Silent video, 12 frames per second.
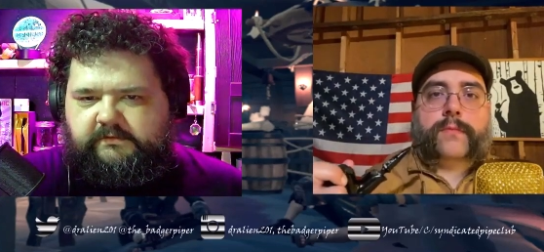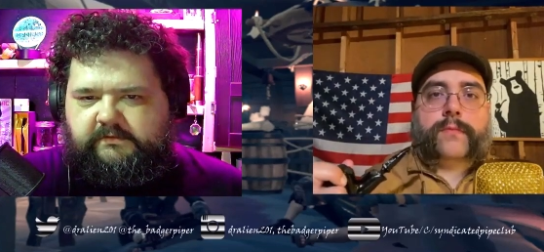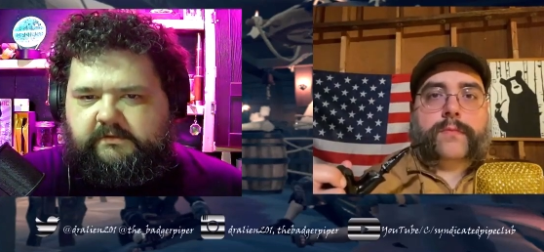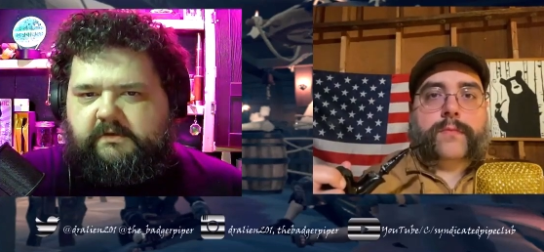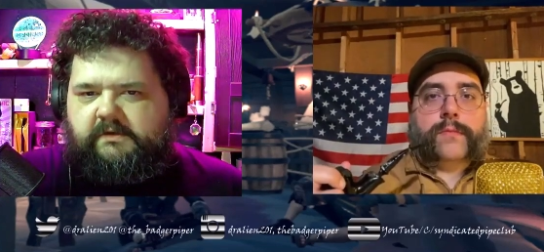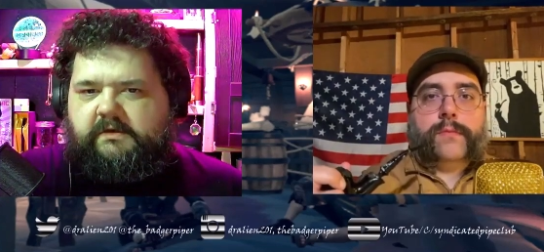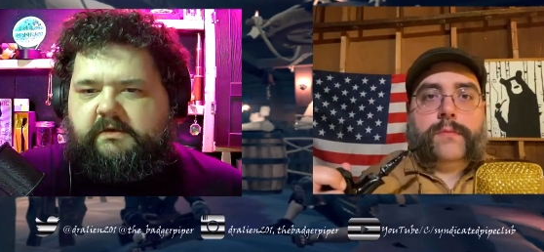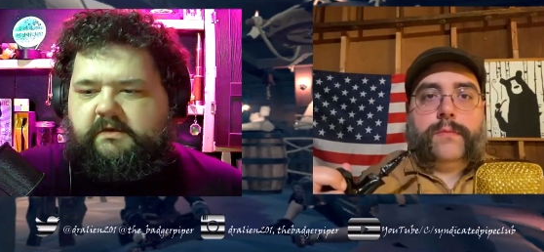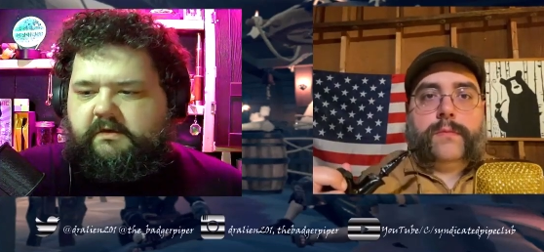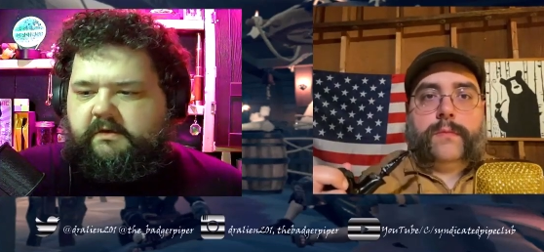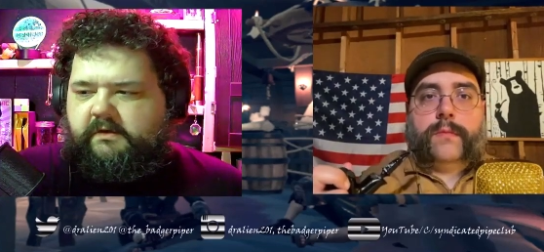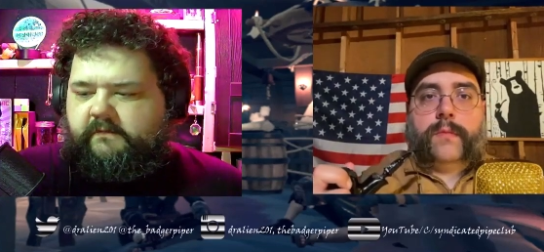
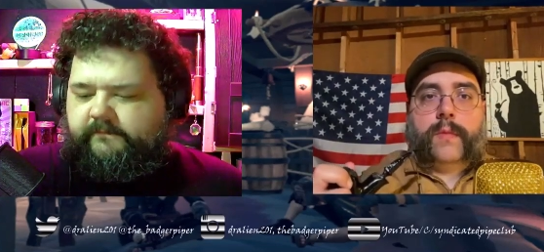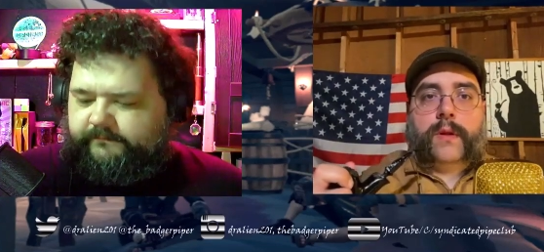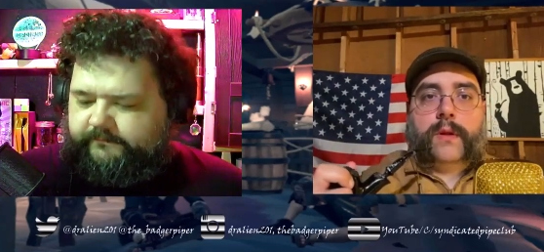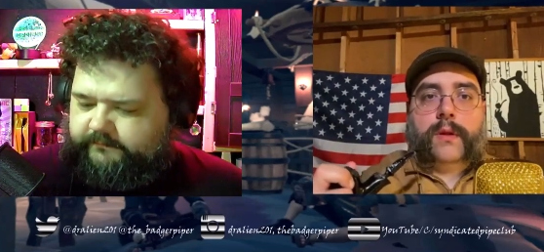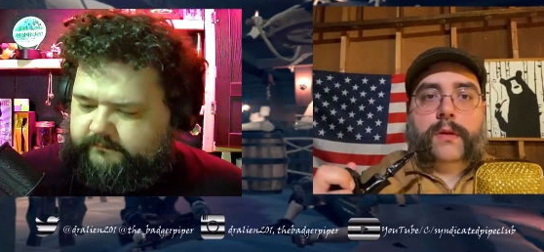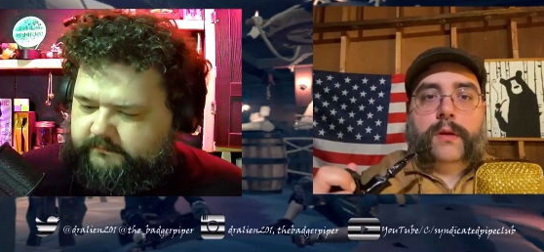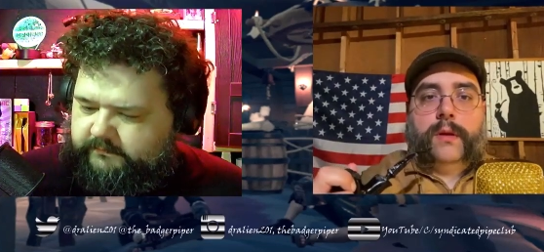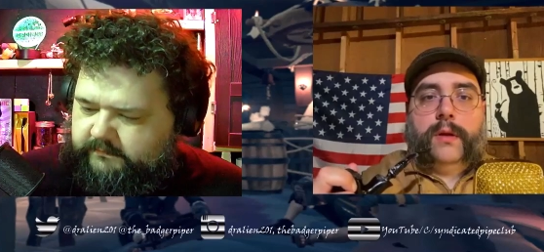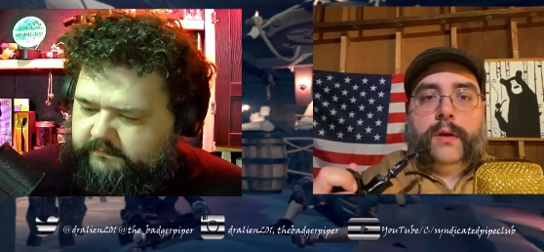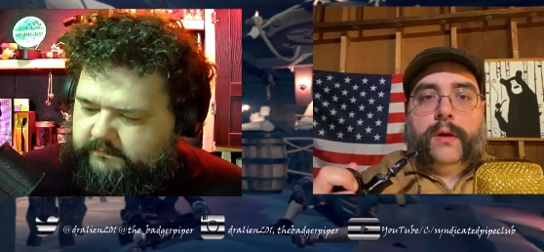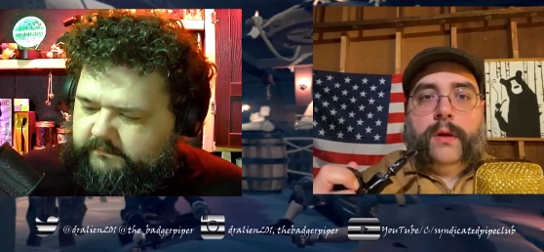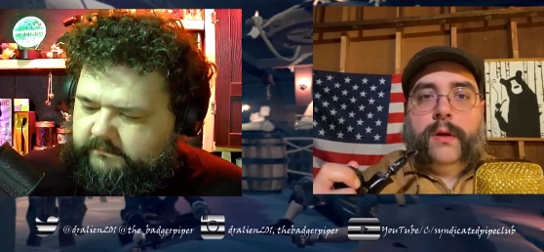
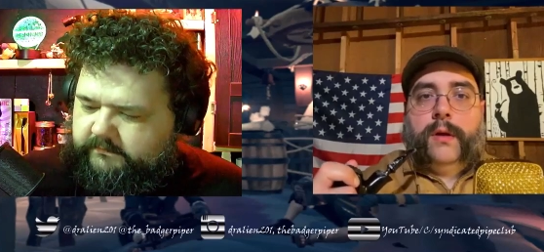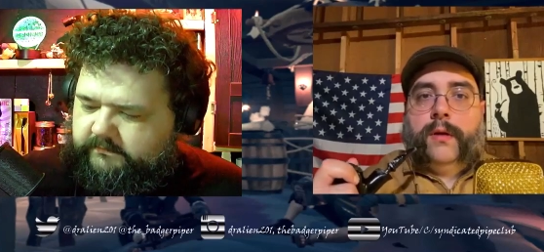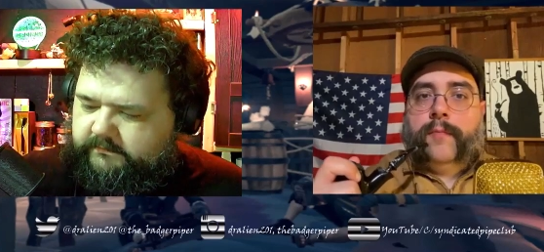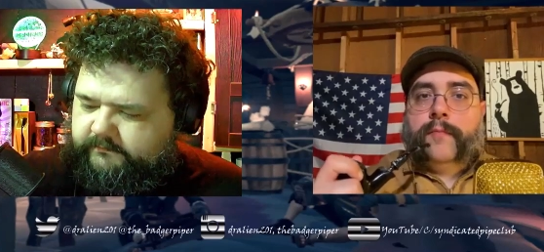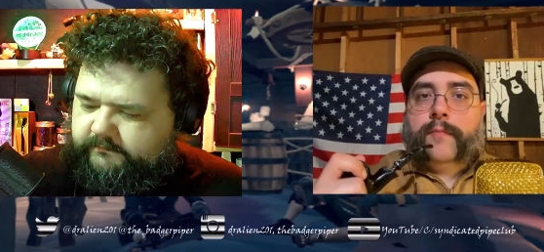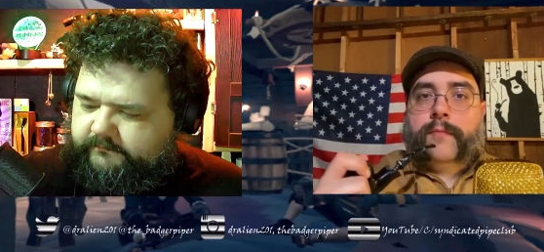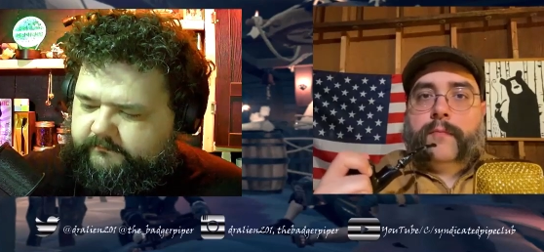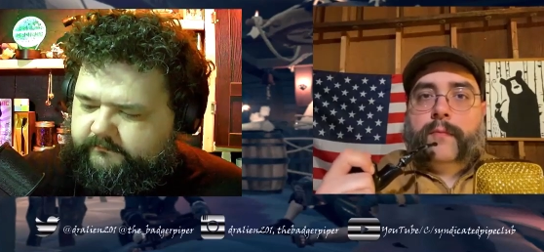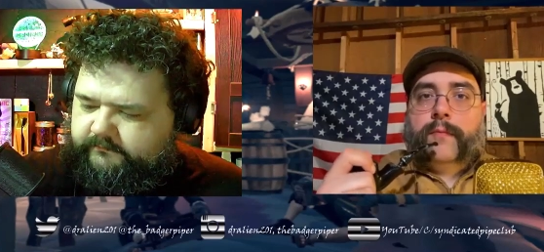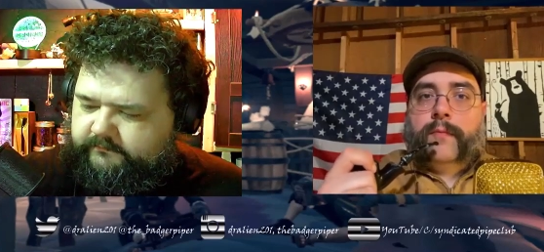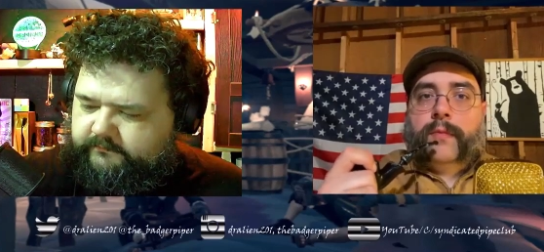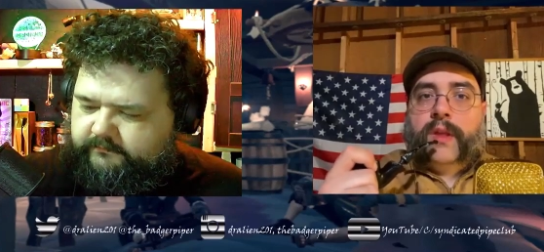
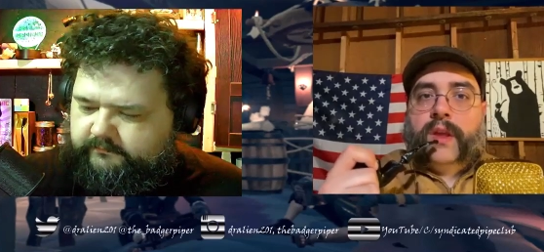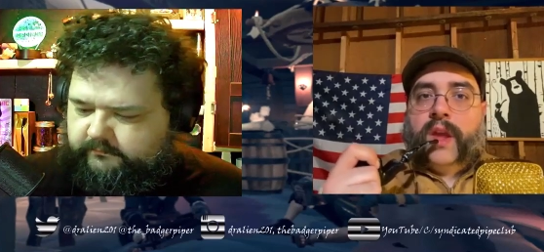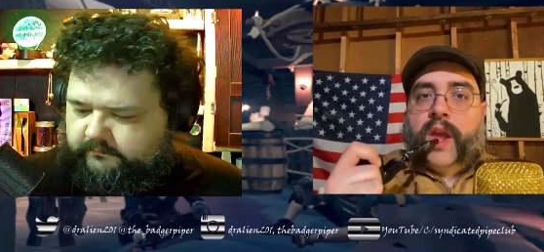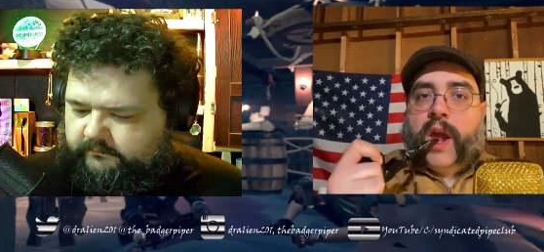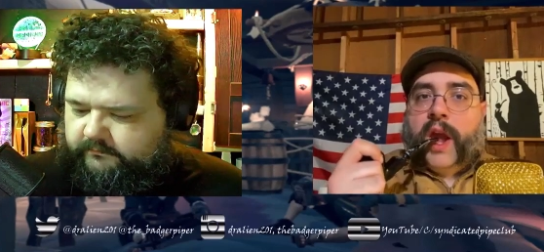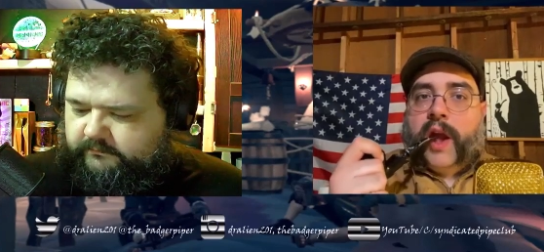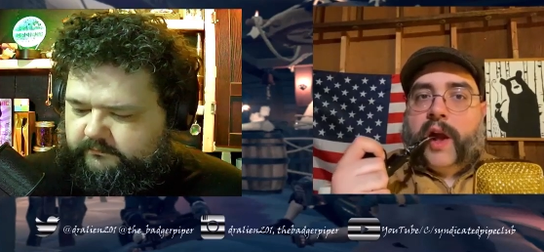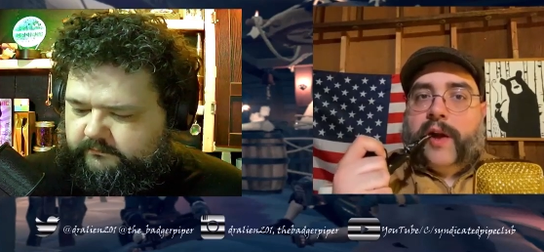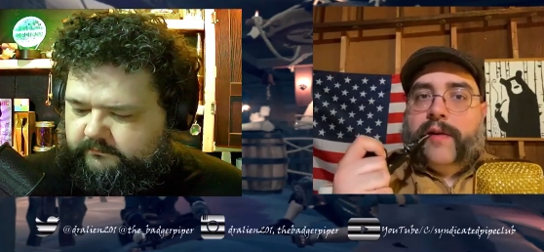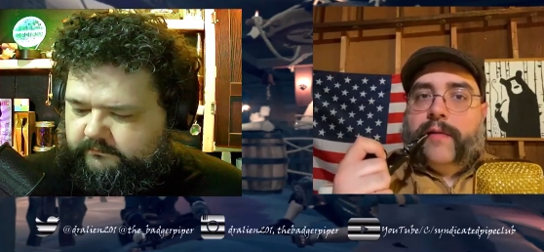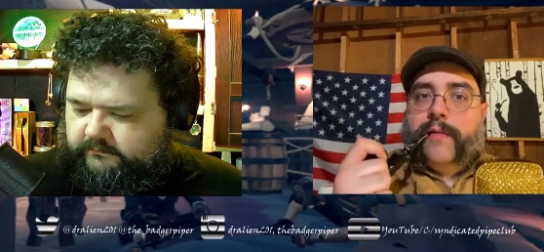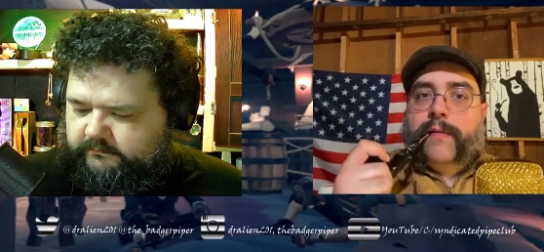
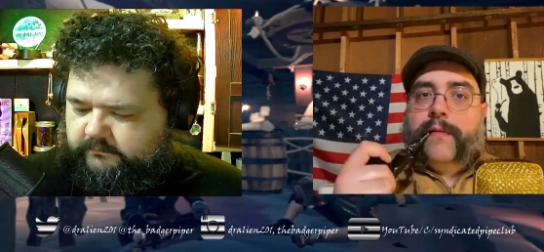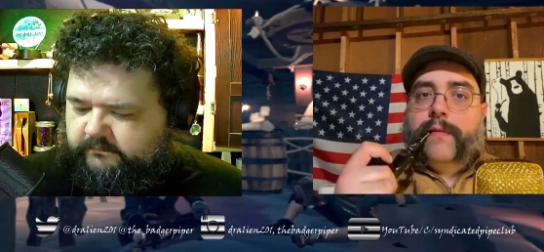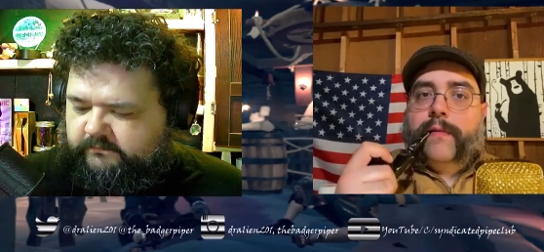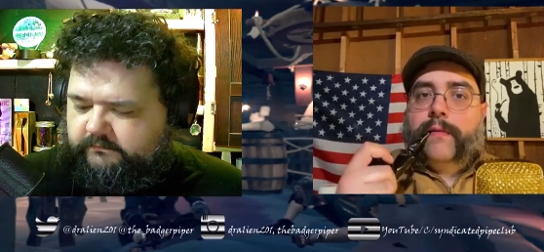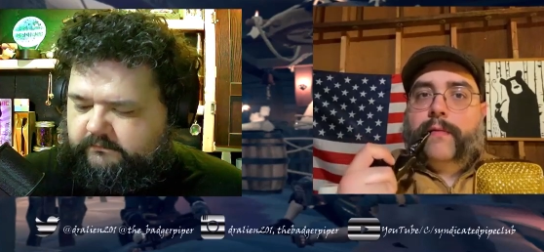(silence)